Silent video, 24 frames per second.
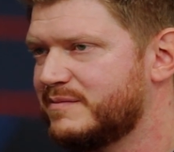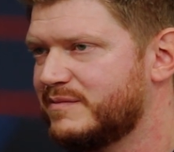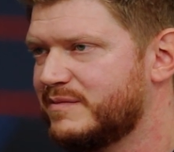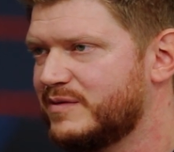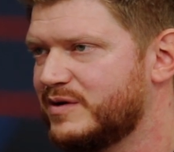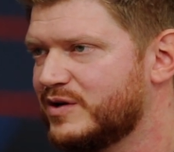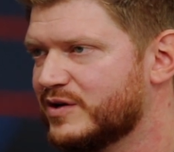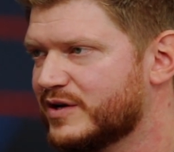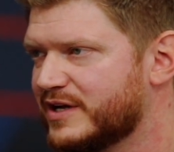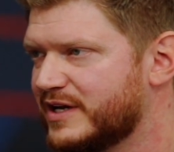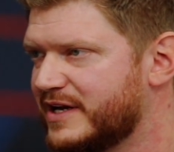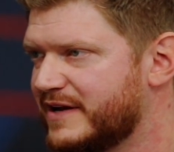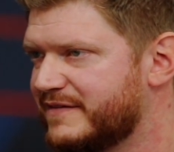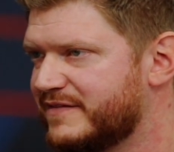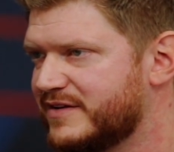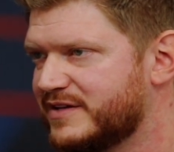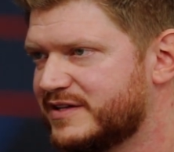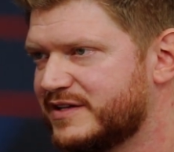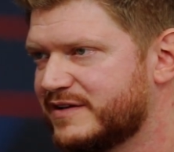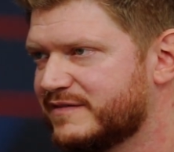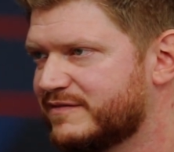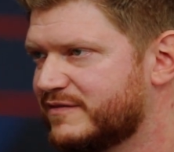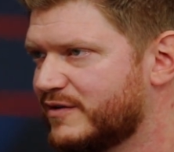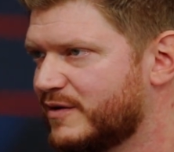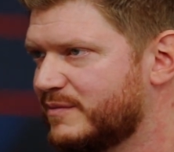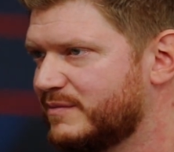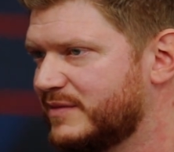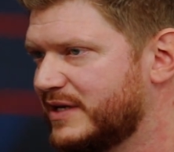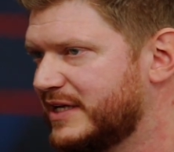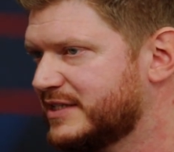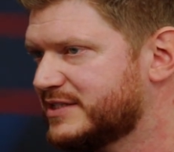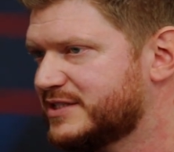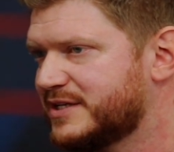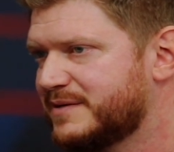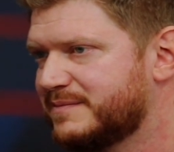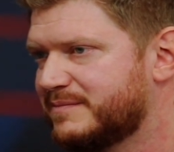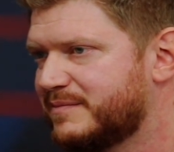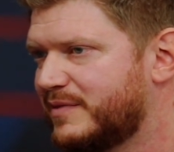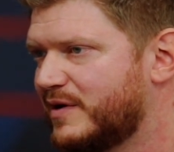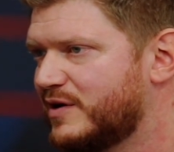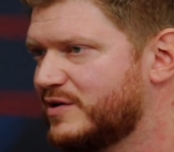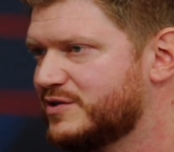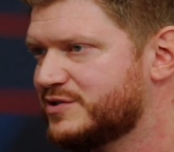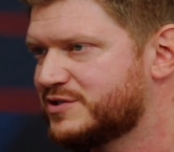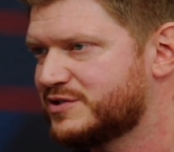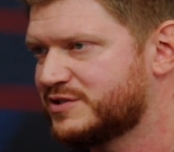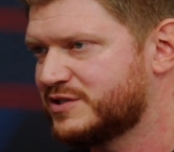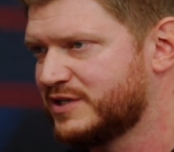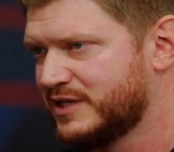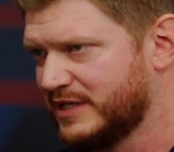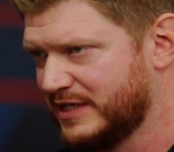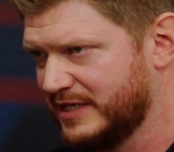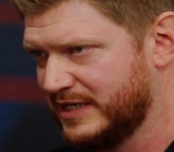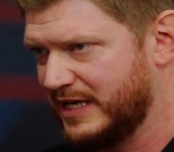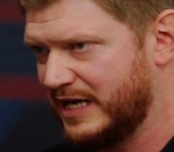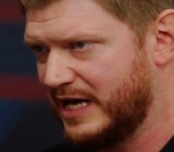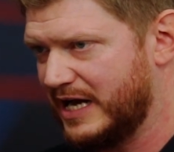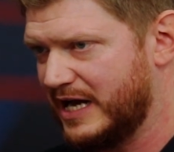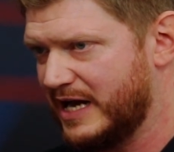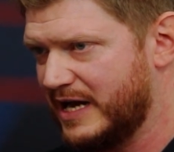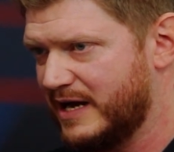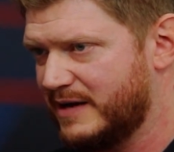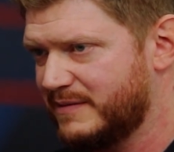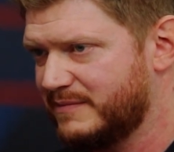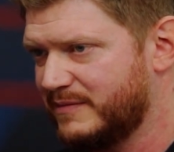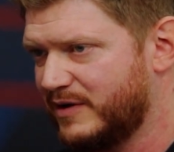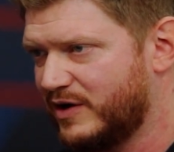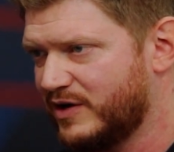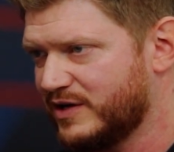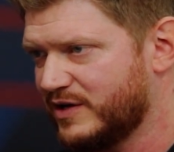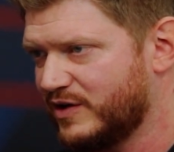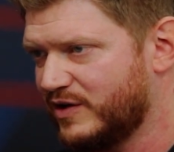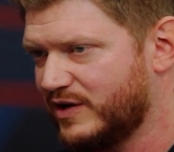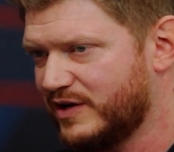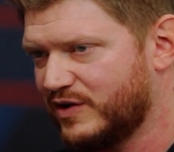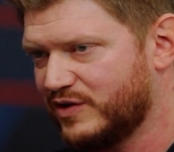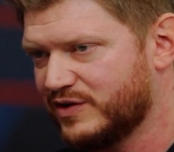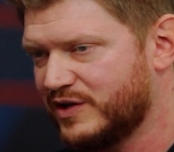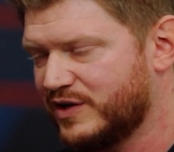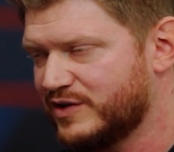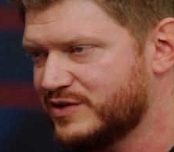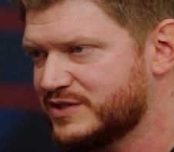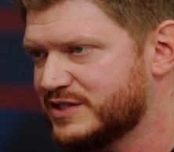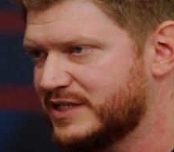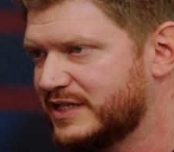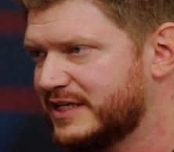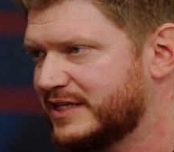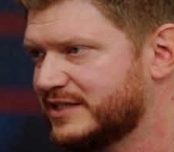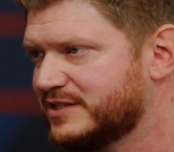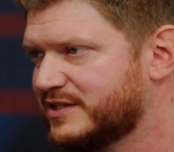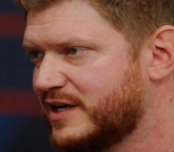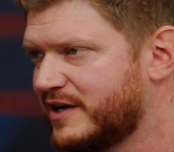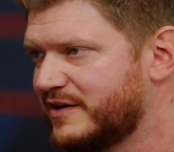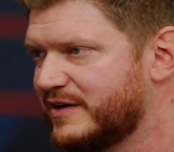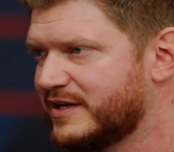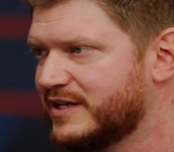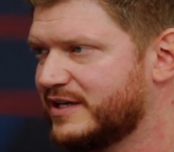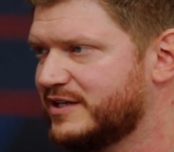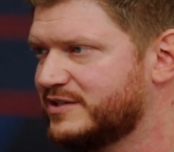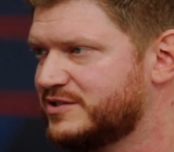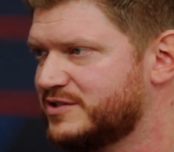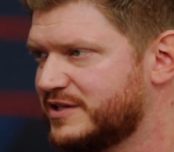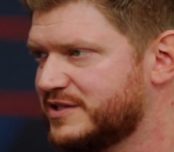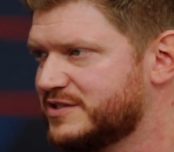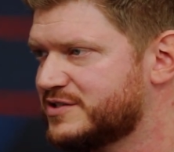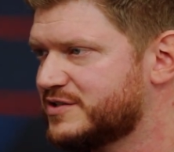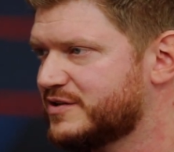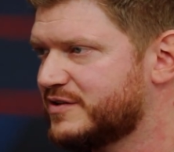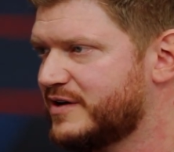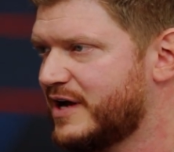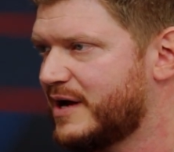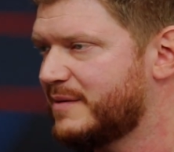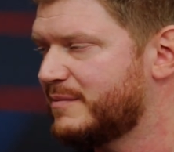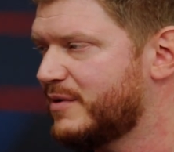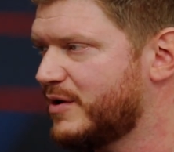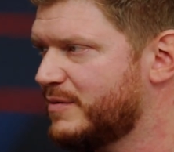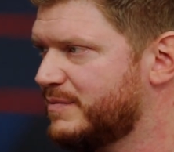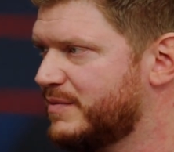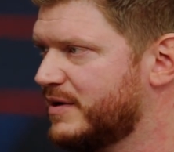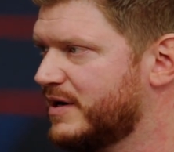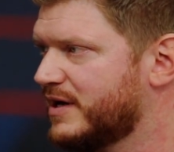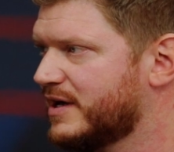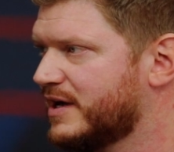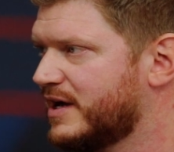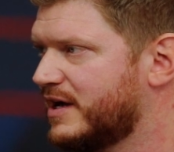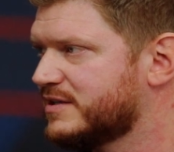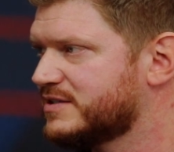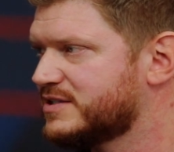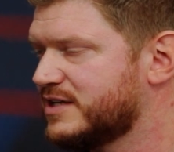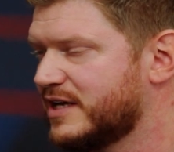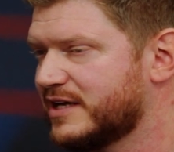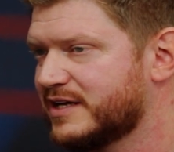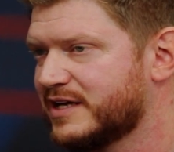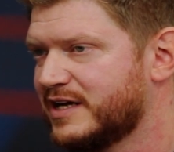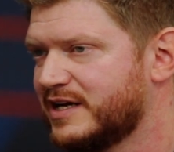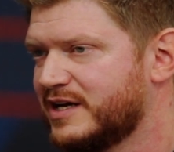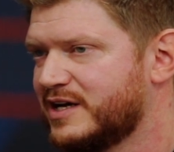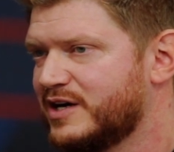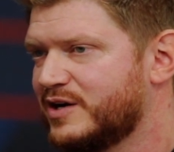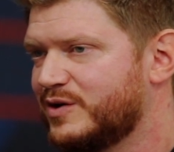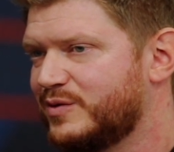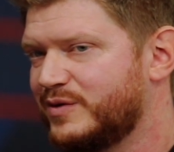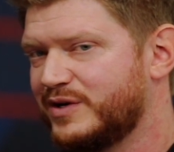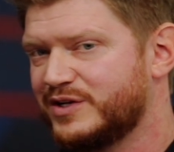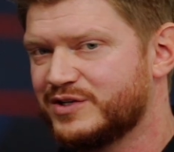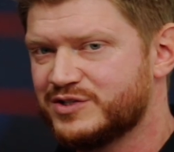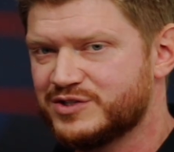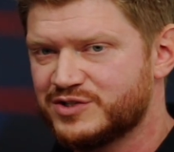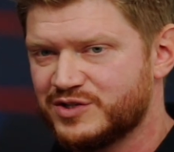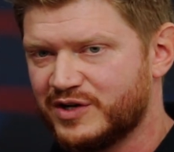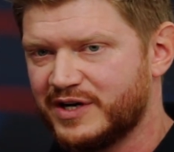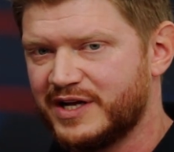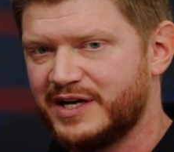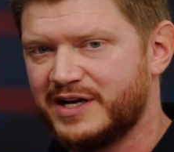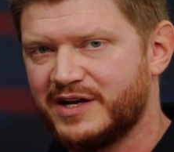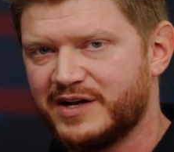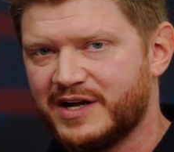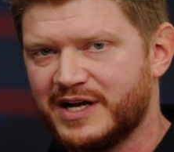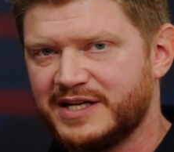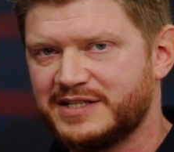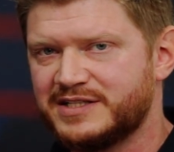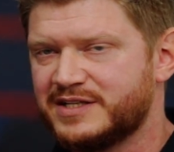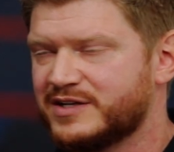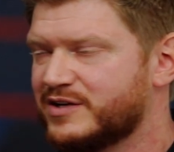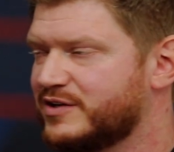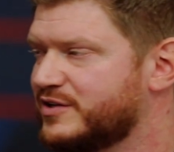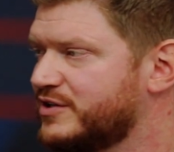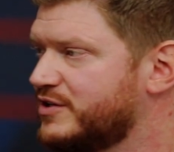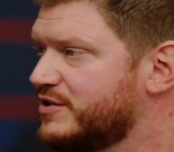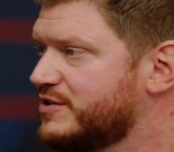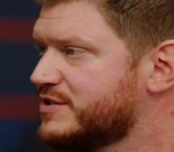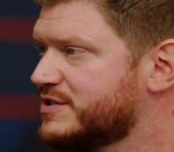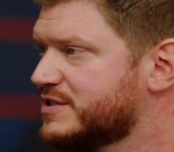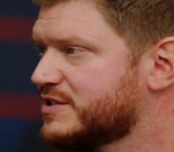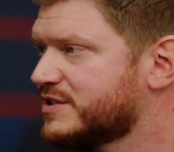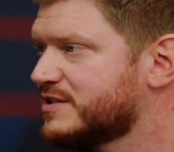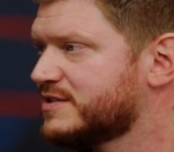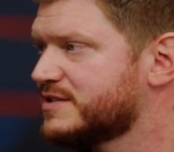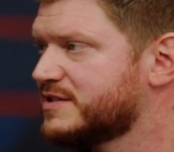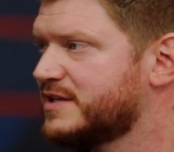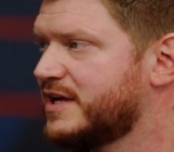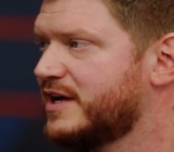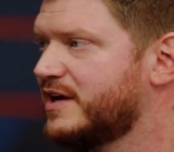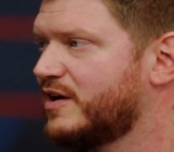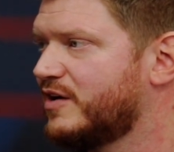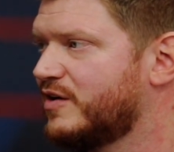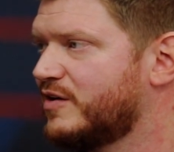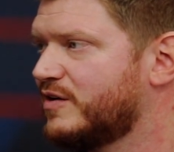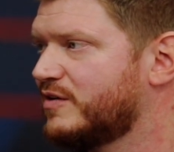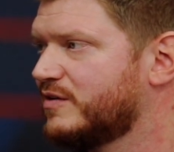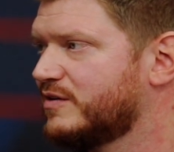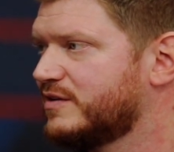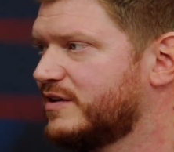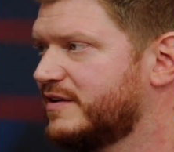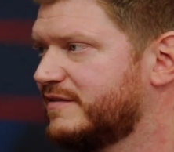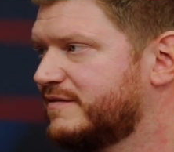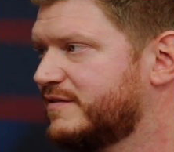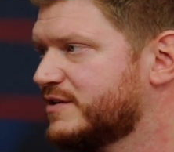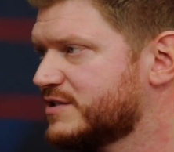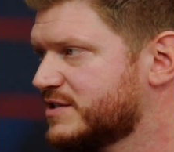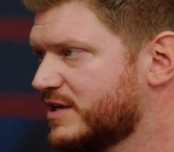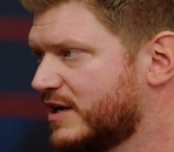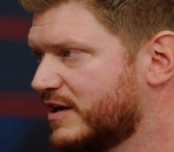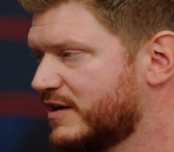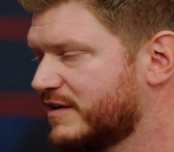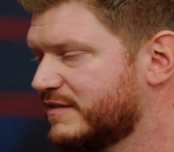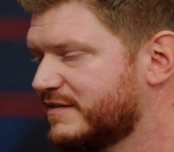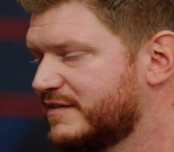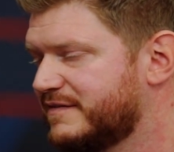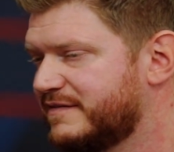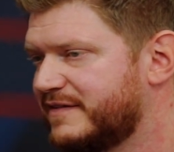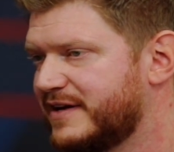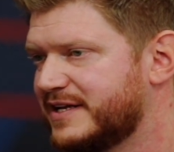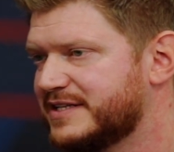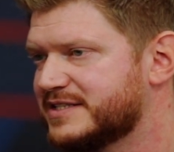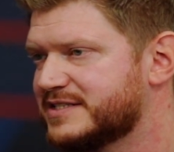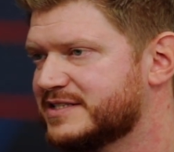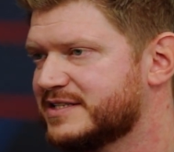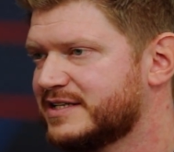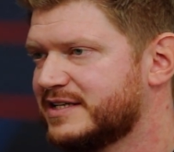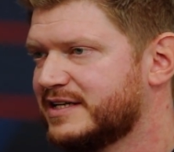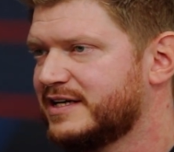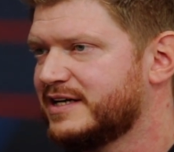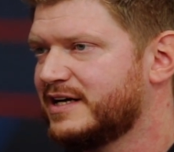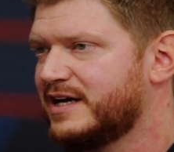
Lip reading: Look at everything from LinkedIn posts or those linked directly to Instagram open accounts. Like, when you start educating our users, because they are the first line of defense.